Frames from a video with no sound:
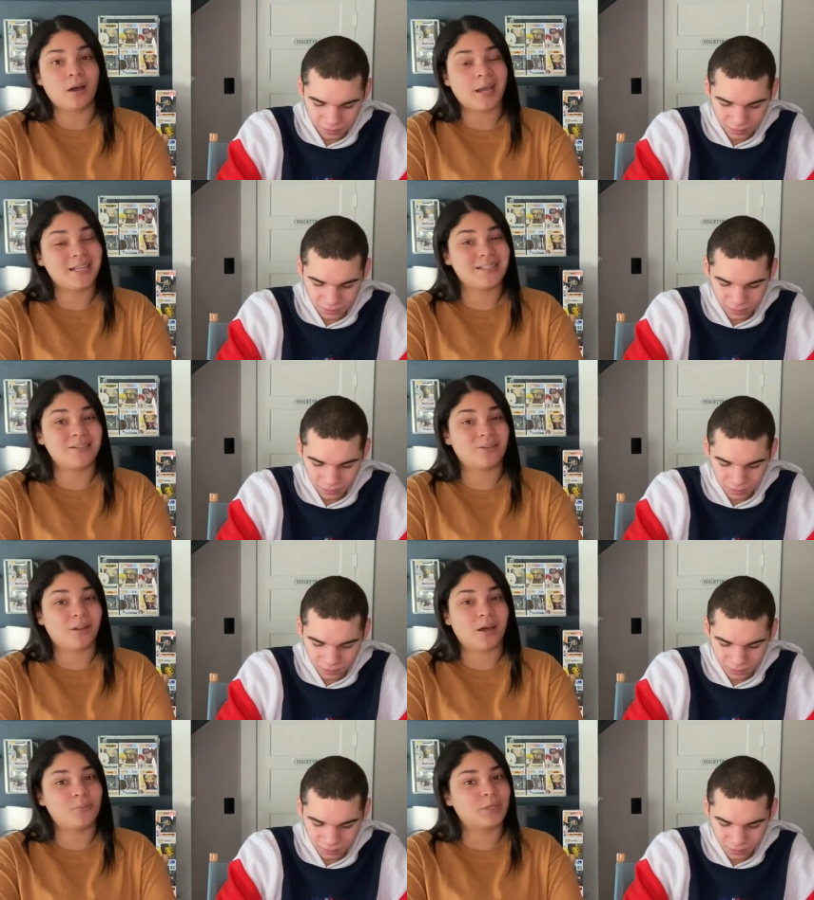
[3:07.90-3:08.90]
Speaker 1: I did a lot
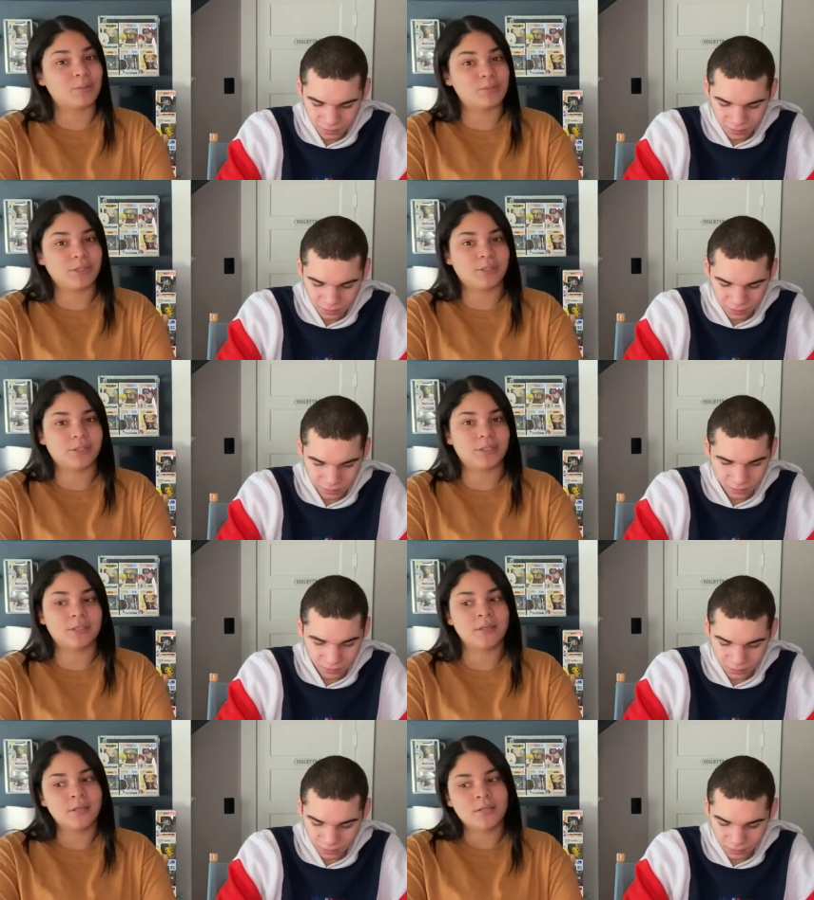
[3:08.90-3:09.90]
when I was younger.
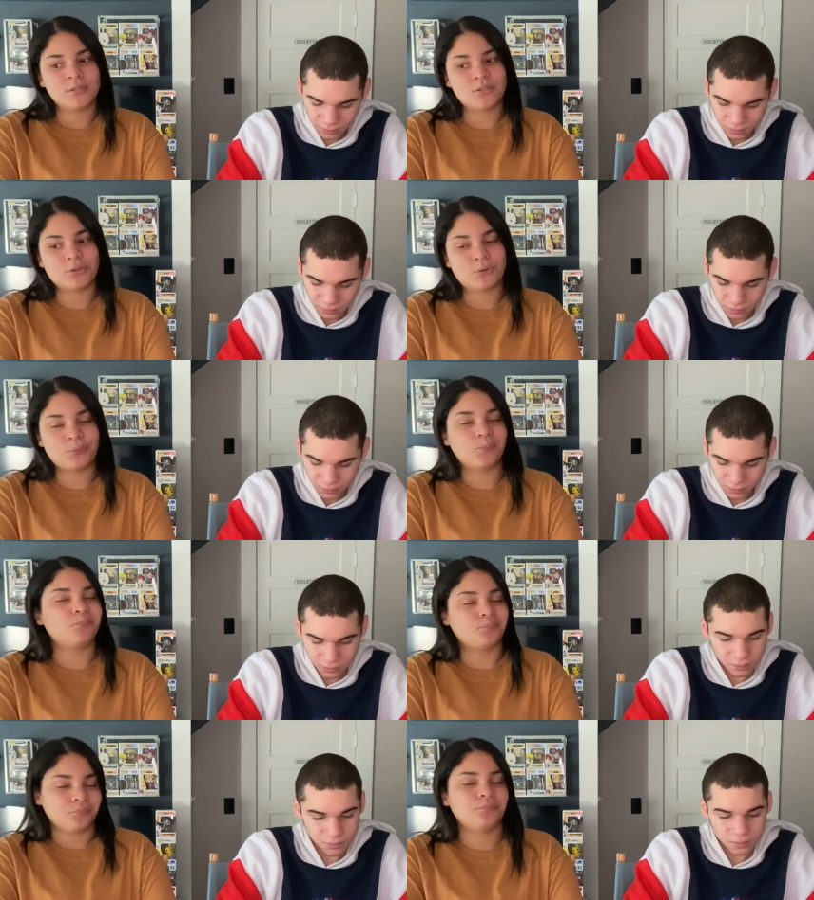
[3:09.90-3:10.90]
So
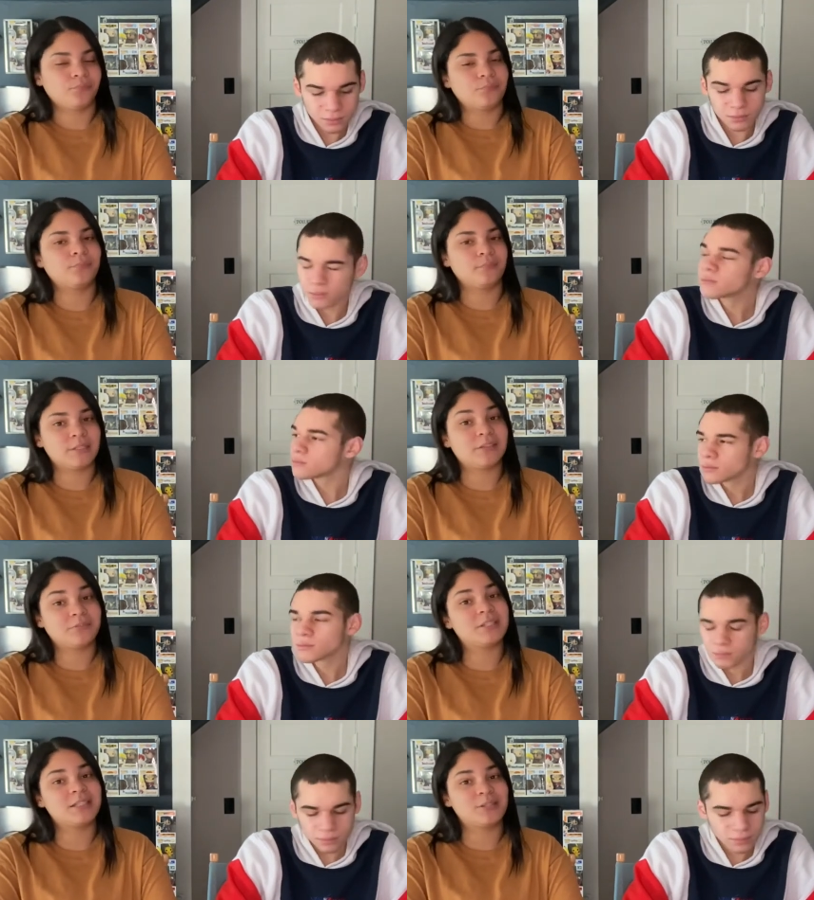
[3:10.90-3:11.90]
definitely
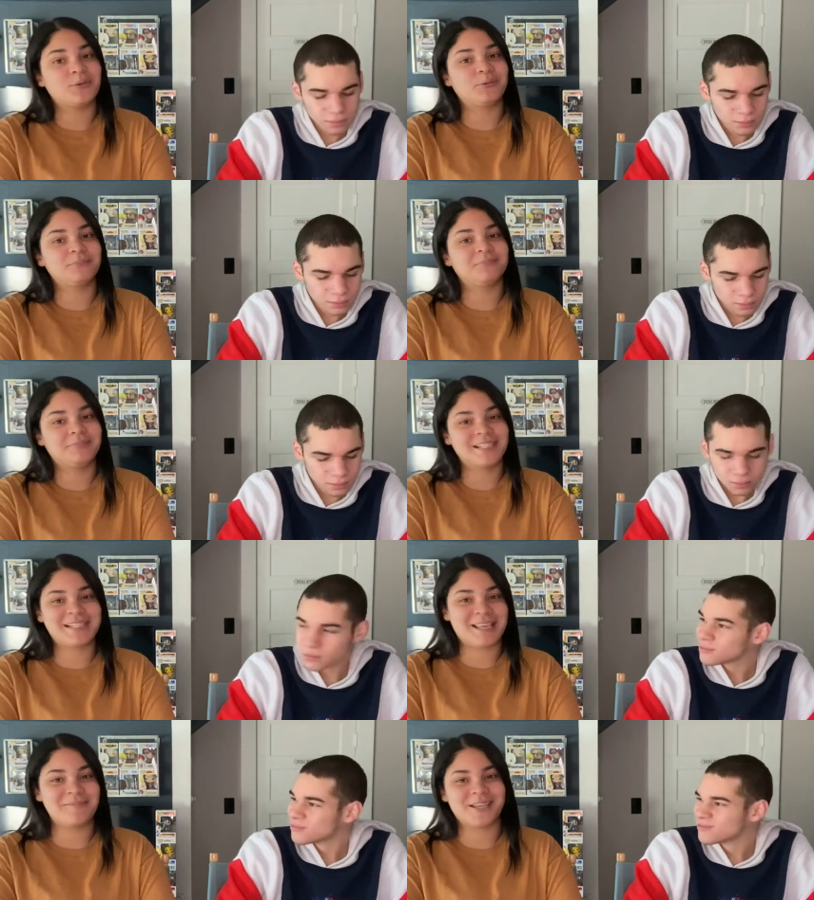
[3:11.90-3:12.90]
still the
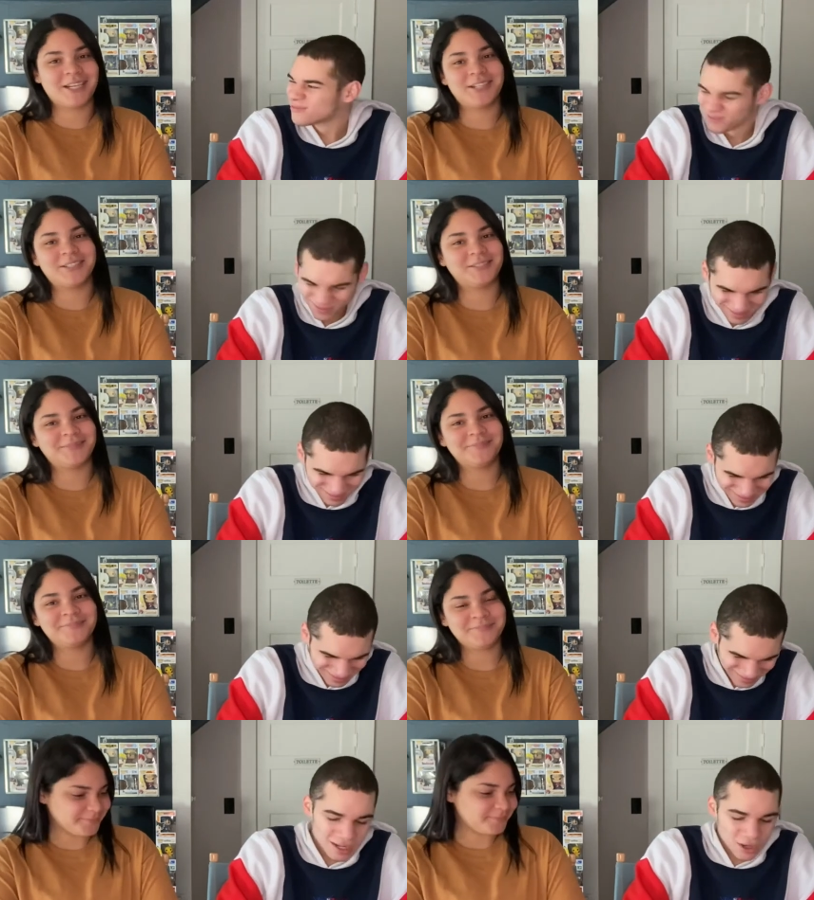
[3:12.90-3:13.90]
same character.
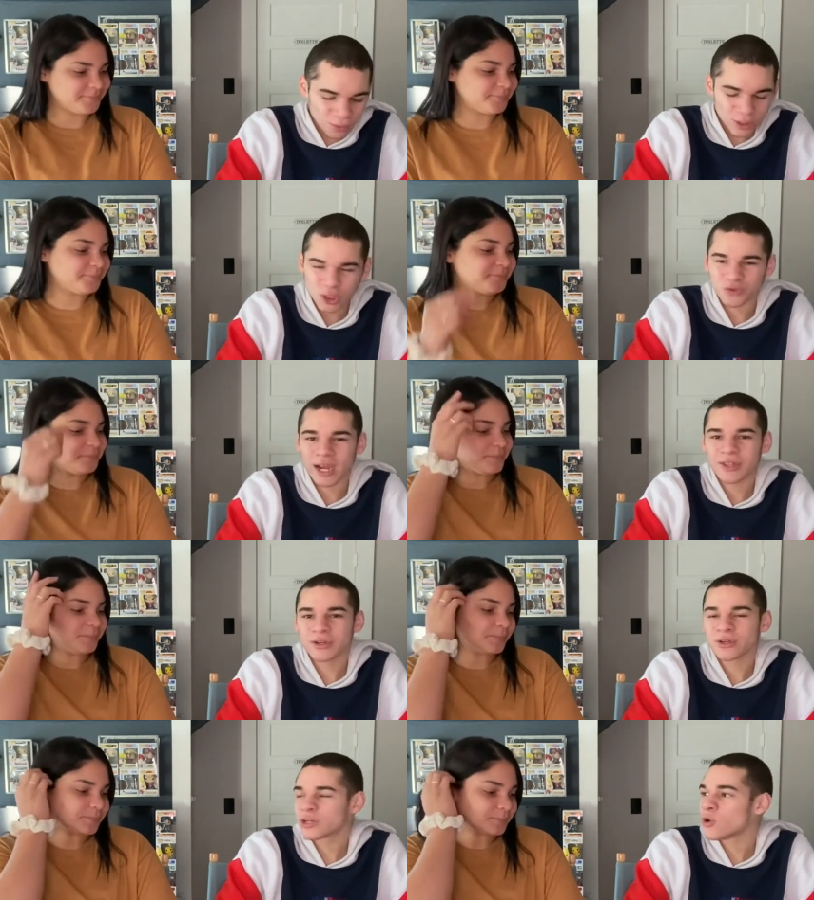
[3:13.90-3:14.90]
Speaker 2: Would you rather
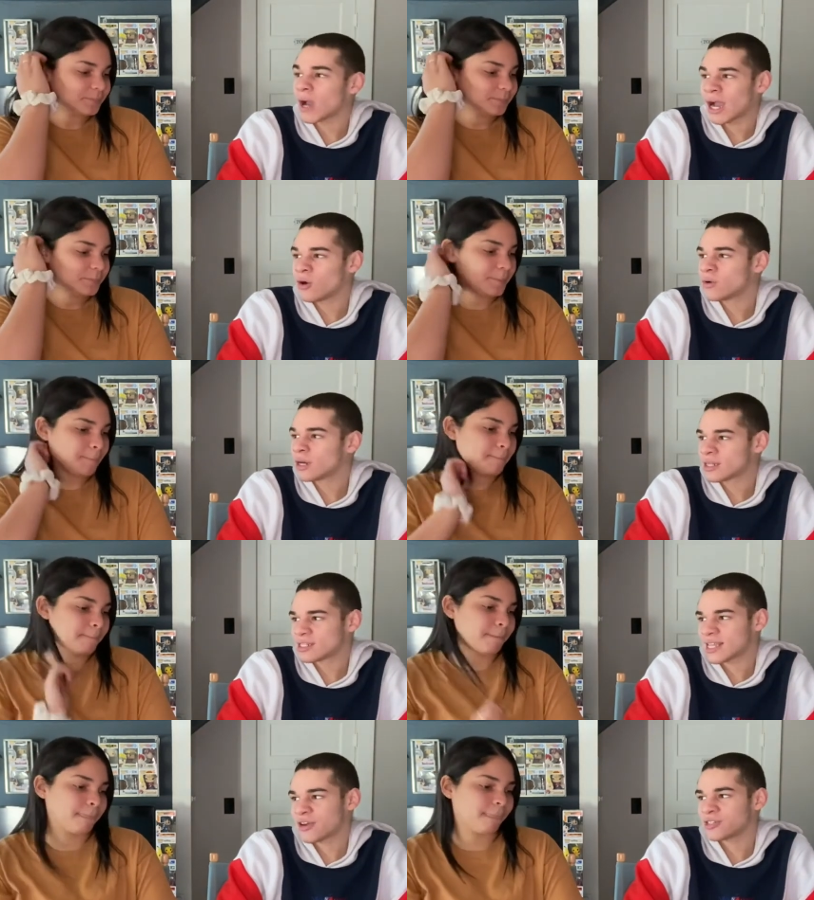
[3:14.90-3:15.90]
go out on a
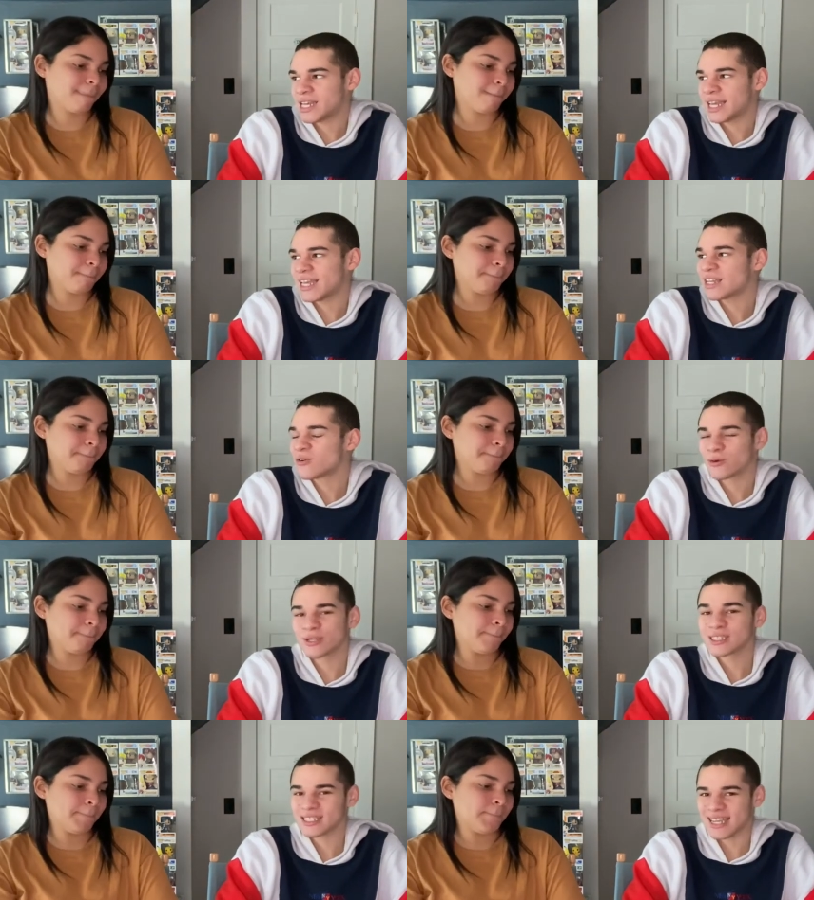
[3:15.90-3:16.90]
Saturday night or
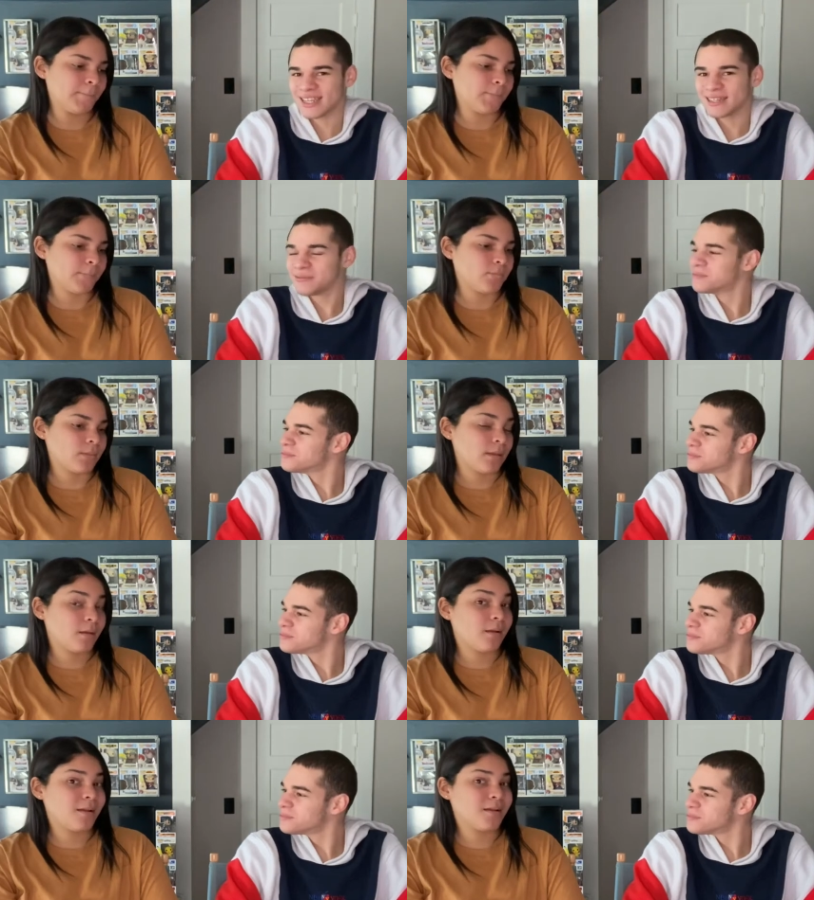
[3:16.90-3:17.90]
stay in?
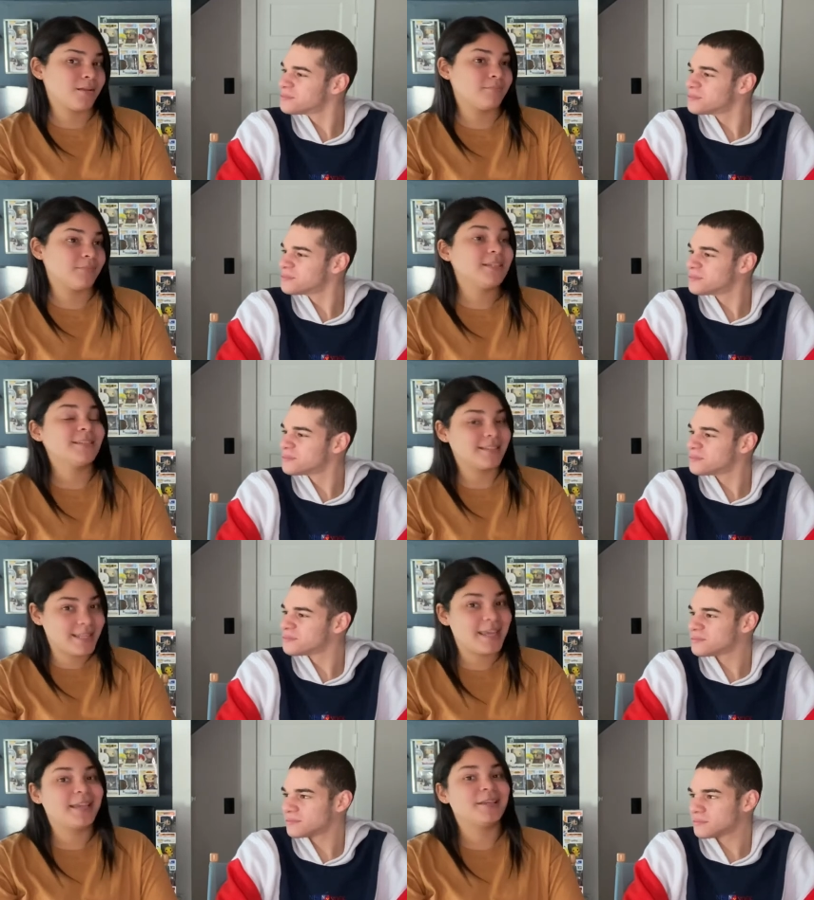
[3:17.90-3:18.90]
Speaker 1: Um, stay
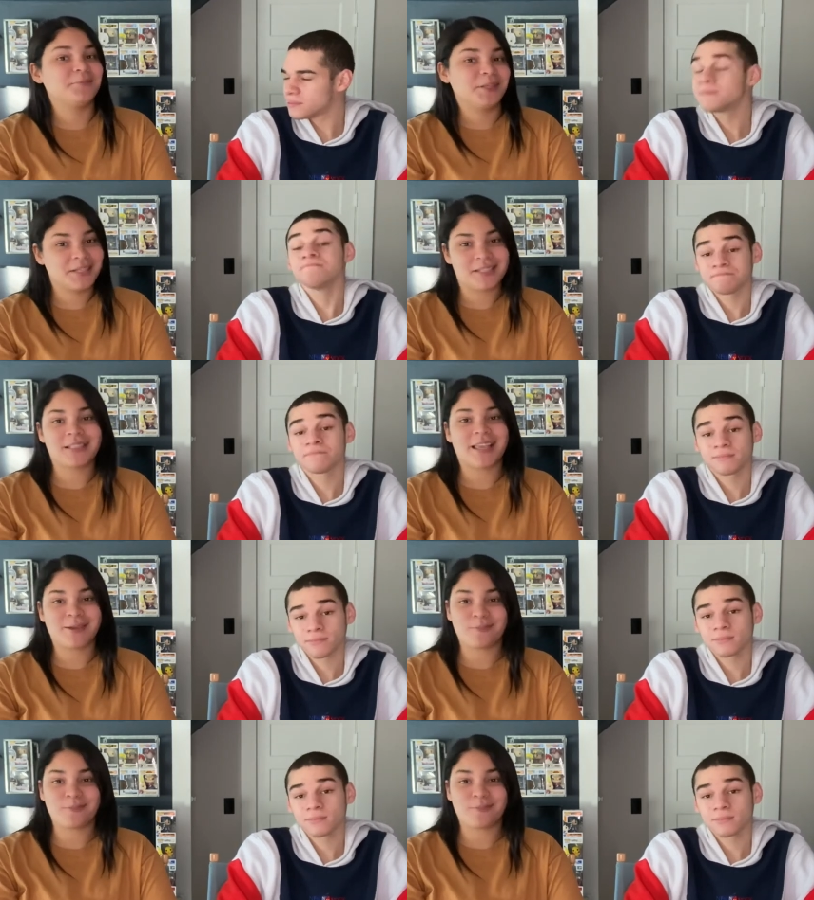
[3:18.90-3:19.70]
in, because I am a